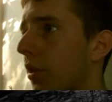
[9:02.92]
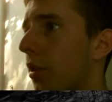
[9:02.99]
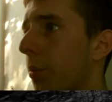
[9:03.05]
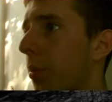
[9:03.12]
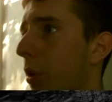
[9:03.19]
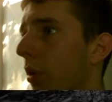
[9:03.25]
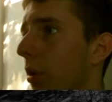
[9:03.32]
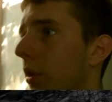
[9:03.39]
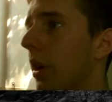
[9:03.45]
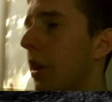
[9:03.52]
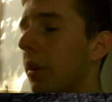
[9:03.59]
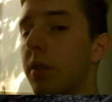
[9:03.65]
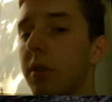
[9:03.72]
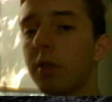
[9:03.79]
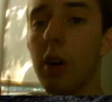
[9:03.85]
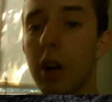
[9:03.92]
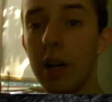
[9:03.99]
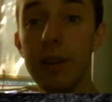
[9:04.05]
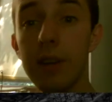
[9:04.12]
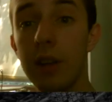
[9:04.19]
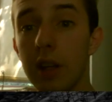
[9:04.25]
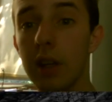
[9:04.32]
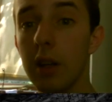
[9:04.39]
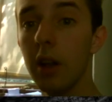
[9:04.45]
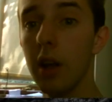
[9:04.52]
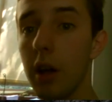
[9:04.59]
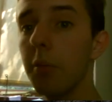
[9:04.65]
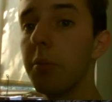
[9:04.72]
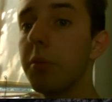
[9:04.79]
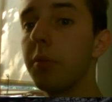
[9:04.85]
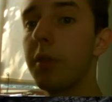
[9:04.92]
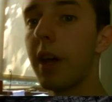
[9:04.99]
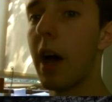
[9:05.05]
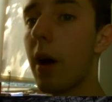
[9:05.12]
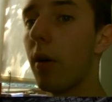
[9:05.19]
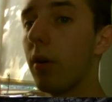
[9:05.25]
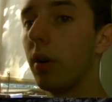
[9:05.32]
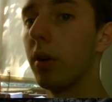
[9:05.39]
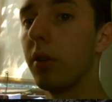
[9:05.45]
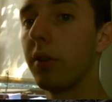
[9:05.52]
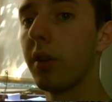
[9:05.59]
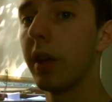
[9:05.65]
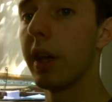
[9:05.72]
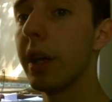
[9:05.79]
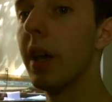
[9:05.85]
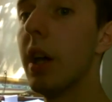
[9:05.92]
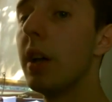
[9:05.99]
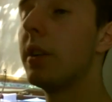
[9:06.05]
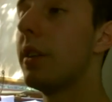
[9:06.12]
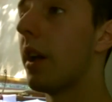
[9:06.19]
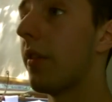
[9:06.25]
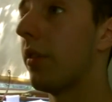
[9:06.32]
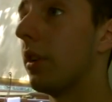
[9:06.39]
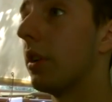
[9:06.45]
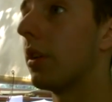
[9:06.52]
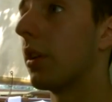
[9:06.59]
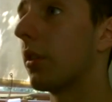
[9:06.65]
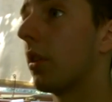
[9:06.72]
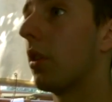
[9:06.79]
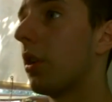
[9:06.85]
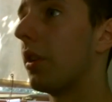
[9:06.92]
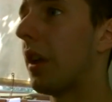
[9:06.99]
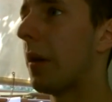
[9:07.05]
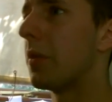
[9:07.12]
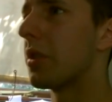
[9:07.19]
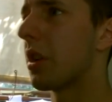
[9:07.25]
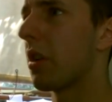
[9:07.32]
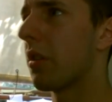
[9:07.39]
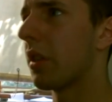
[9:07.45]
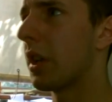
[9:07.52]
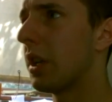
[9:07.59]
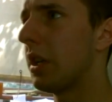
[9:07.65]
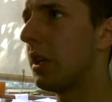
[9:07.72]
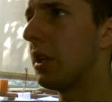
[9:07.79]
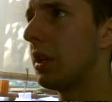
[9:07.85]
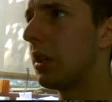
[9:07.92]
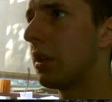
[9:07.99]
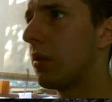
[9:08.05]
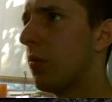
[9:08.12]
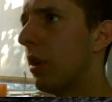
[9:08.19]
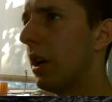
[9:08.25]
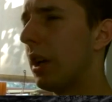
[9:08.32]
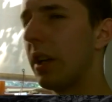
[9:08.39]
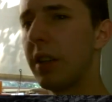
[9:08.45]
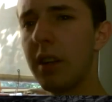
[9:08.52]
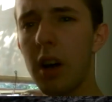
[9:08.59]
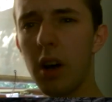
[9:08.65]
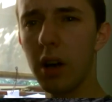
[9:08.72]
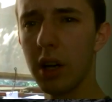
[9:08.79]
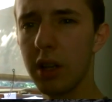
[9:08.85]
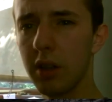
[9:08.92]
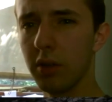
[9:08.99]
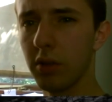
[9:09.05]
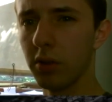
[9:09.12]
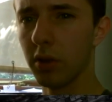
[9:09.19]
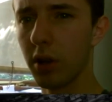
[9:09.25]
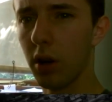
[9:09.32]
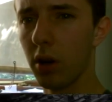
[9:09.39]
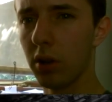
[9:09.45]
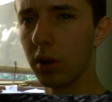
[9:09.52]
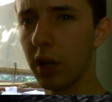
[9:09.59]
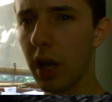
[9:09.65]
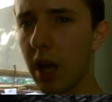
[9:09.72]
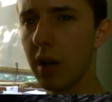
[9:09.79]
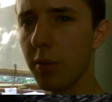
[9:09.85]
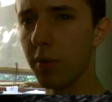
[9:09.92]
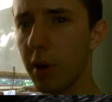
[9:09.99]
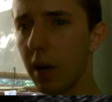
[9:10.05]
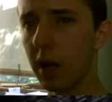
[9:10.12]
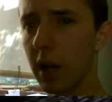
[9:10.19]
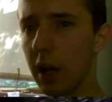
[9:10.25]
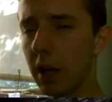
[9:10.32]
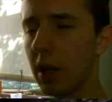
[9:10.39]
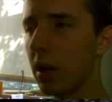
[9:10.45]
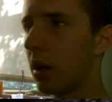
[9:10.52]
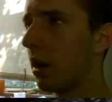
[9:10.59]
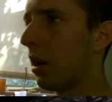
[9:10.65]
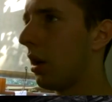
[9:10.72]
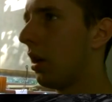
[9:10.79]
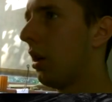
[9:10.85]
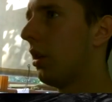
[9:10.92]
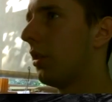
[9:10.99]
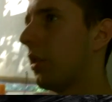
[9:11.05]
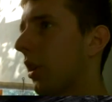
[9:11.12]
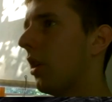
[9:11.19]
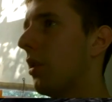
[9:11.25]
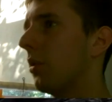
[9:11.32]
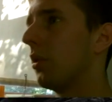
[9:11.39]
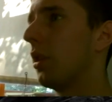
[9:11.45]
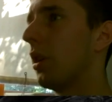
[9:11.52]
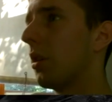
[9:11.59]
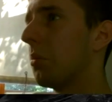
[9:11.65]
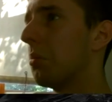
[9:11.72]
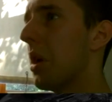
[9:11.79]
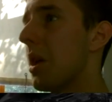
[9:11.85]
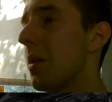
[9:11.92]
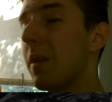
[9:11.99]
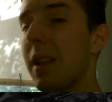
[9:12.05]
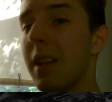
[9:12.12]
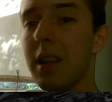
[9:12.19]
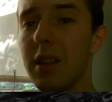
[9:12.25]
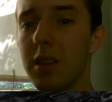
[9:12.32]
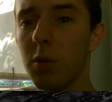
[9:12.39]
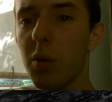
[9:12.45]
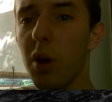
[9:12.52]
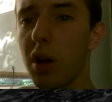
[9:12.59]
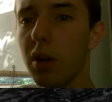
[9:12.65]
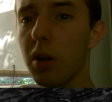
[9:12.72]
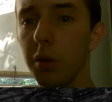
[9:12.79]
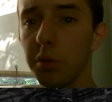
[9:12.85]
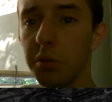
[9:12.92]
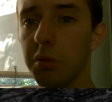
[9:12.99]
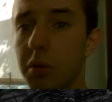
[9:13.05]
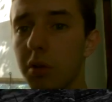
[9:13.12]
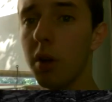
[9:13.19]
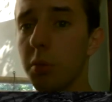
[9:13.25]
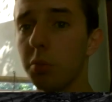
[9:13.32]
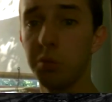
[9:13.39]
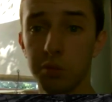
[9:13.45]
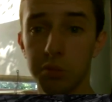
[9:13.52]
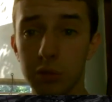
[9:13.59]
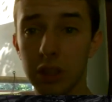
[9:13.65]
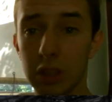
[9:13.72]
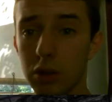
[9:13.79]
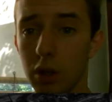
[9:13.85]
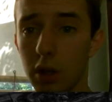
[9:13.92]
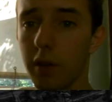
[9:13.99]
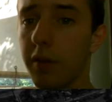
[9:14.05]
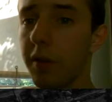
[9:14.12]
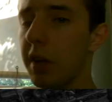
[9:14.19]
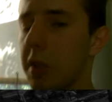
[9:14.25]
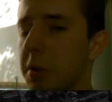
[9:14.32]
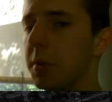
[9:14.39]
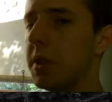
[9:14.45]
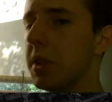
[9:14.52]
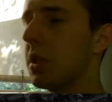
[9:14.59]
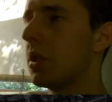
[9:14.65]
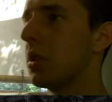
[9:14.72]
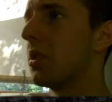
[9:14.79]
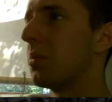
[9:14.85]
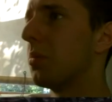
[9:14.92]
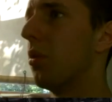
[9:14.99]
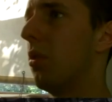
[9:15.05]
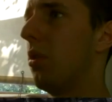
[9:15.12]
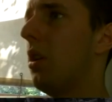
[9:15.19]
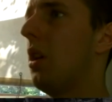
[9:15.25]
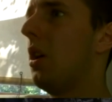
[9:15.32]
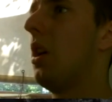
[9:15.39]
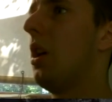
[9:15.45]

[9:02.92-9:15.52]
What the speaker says: the support that Crazy in the tower on C definitely does a lot of damage. I don't think he really dies through the whole game really. So maybe they need to work on destroying fixed positions more.